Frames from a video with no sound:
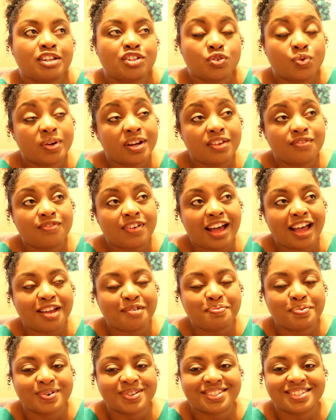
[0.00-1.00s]

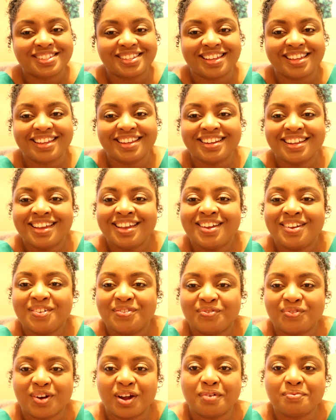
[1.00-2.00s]
25%
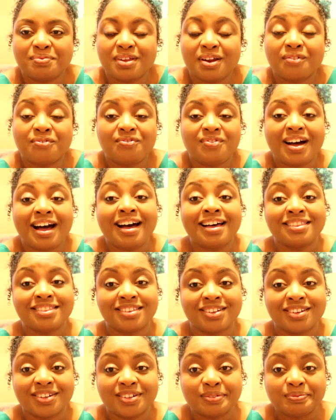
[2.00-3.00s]
from their
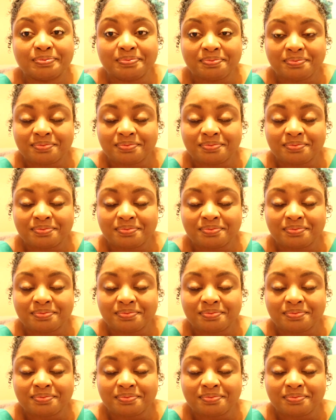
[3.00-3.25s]
father,